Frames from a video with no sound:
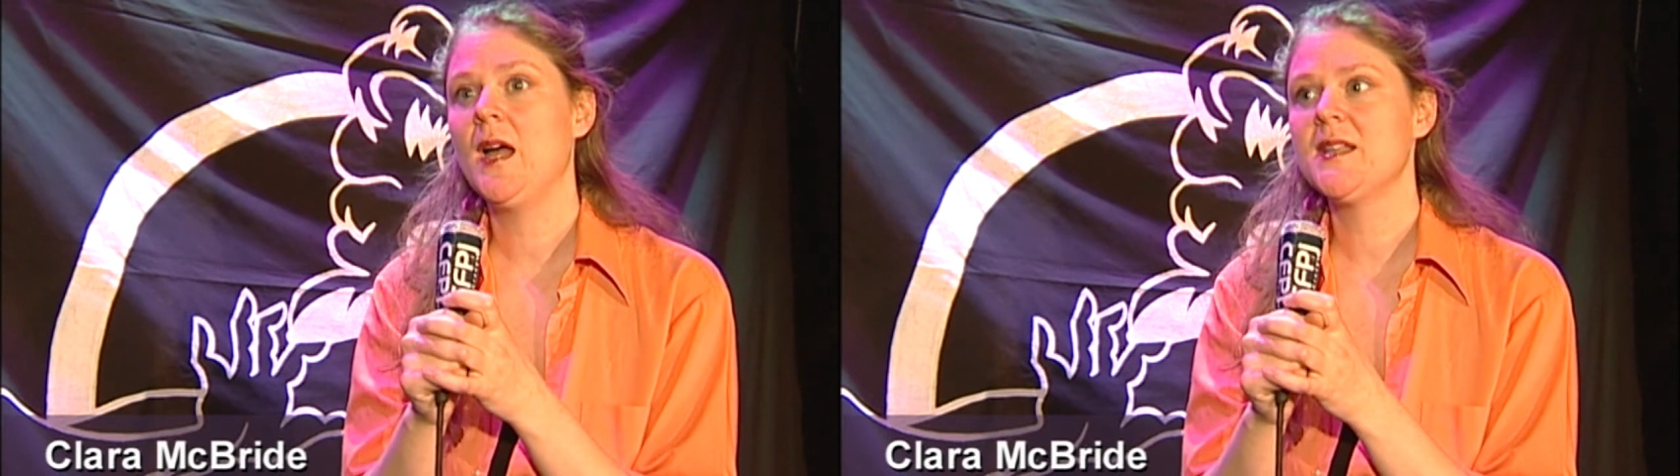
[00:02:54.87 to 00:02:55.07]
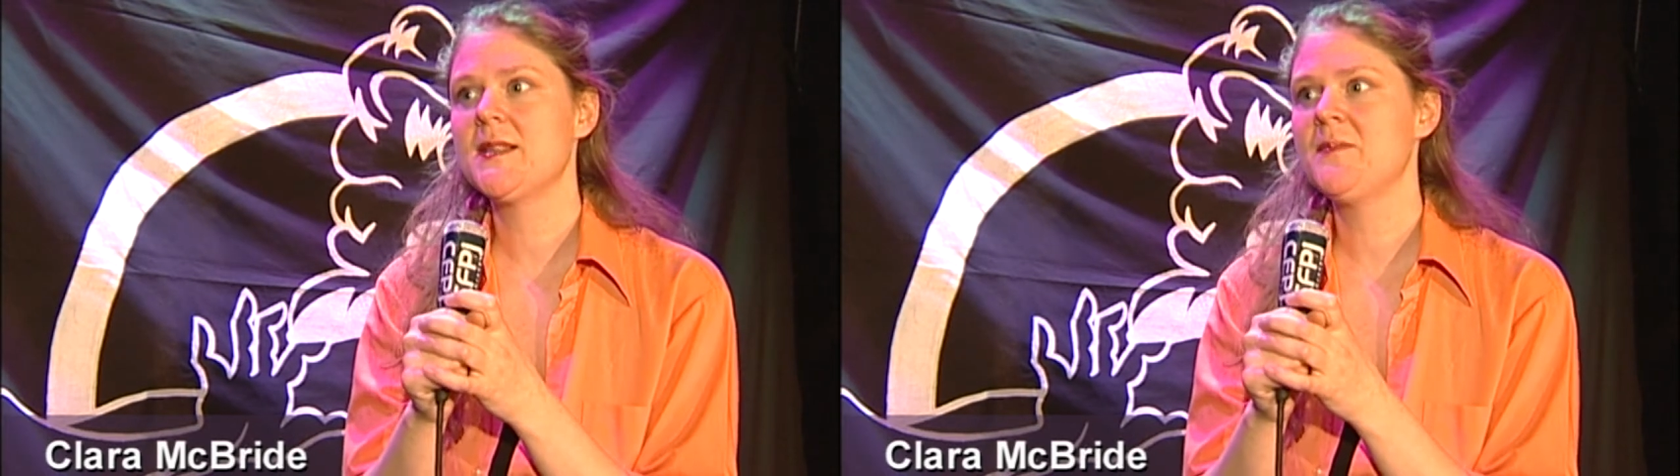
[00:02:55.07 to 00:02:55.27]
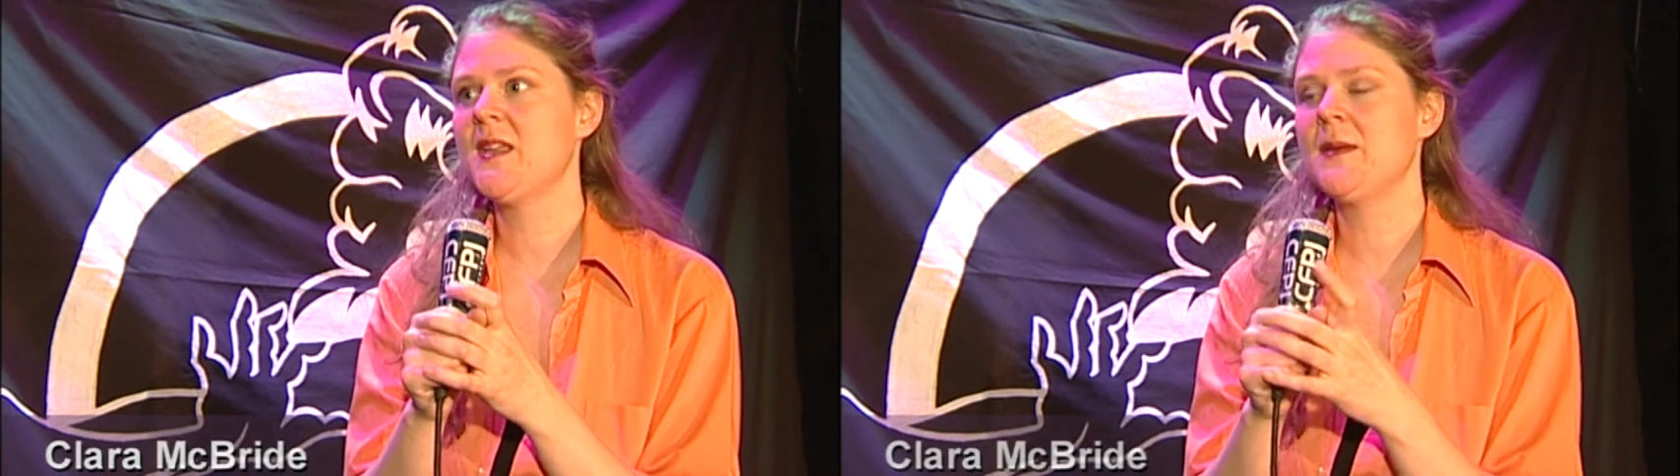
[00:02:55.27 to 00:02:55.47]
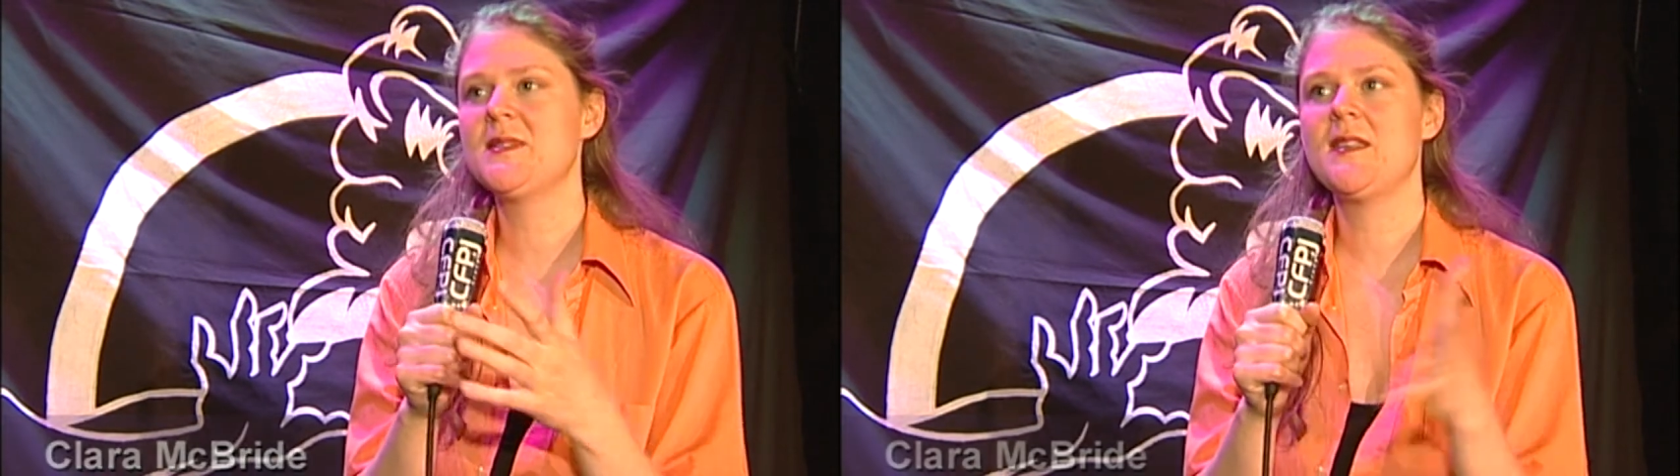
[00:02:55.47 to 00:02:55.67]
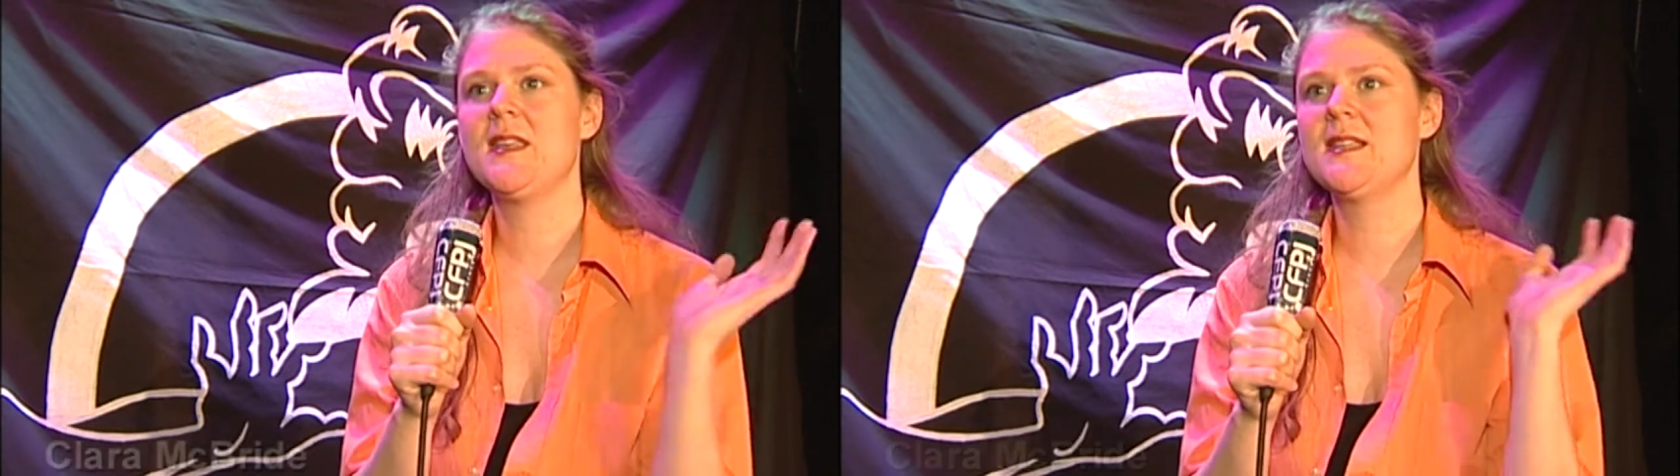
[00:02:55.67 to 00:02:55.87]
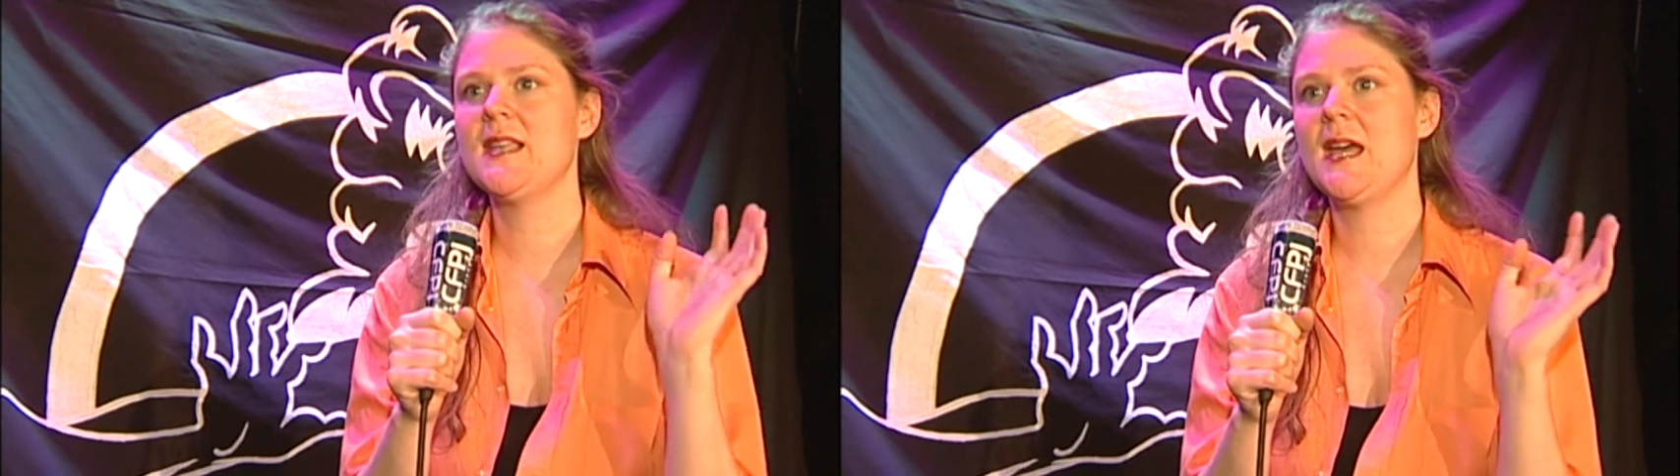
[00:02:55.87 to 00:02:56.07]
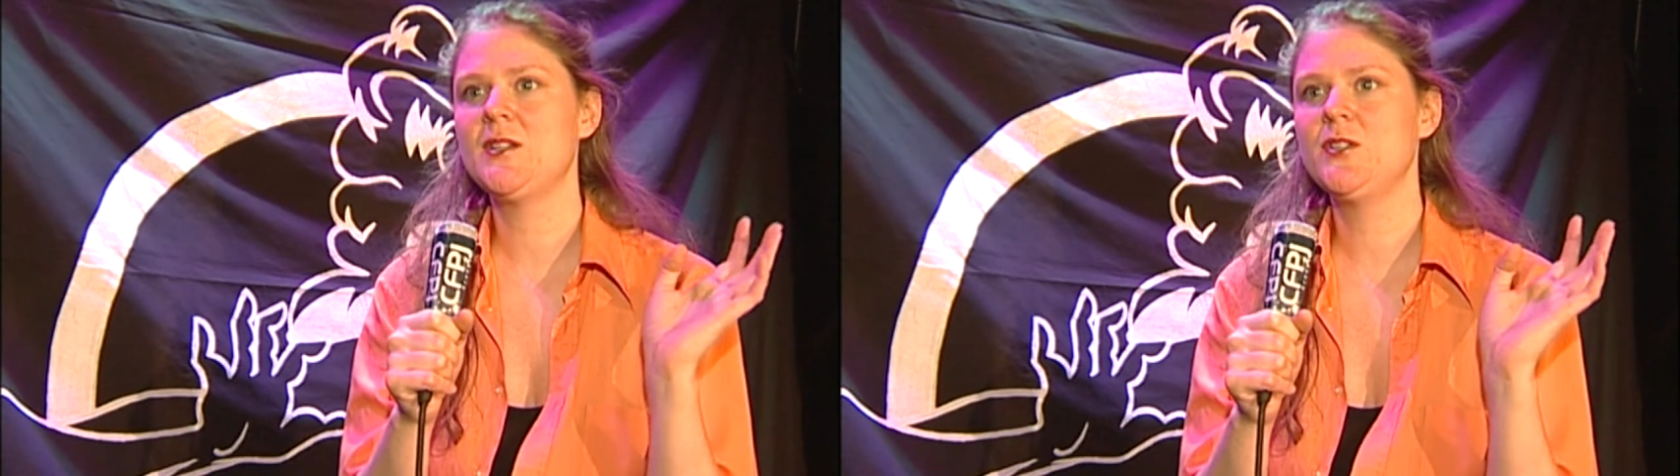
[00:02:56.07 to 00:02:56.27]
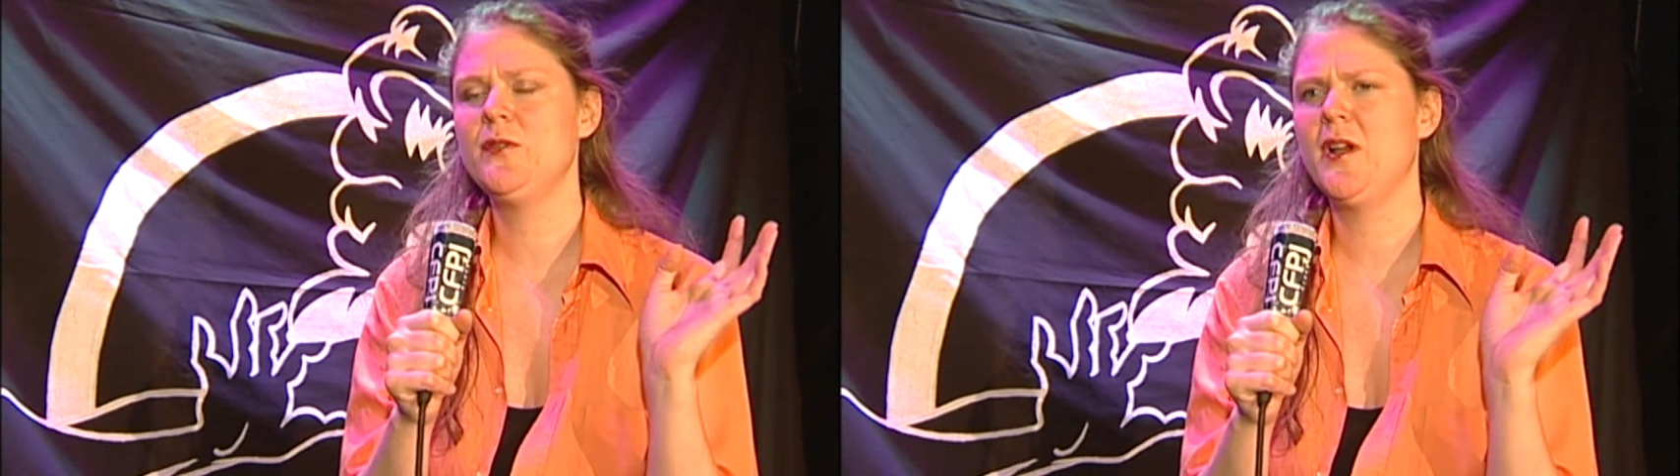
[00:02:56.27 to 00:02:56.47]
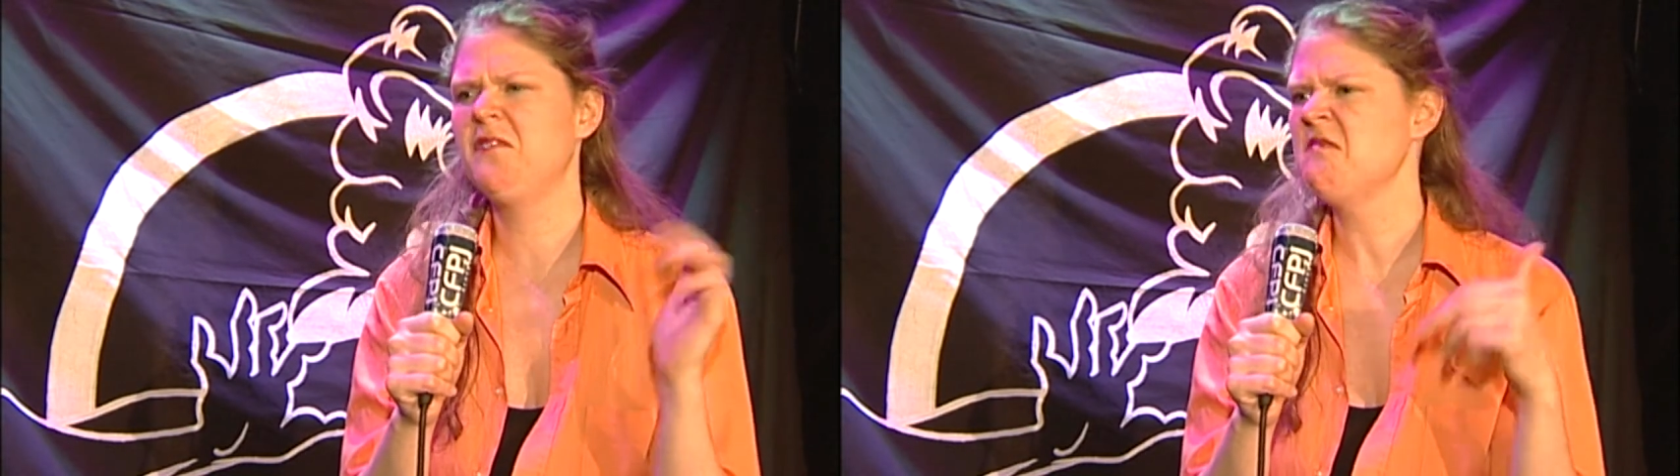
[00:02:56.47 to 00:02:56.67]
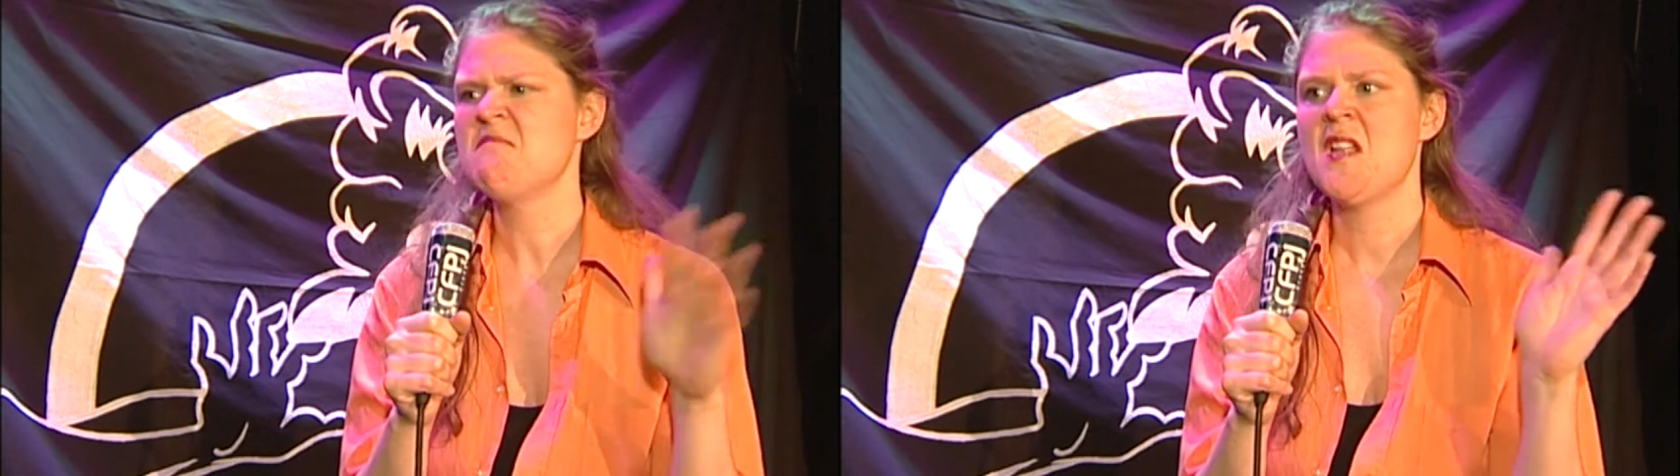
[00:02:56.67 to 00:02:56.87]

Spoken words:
Sometimes I think his attitude of,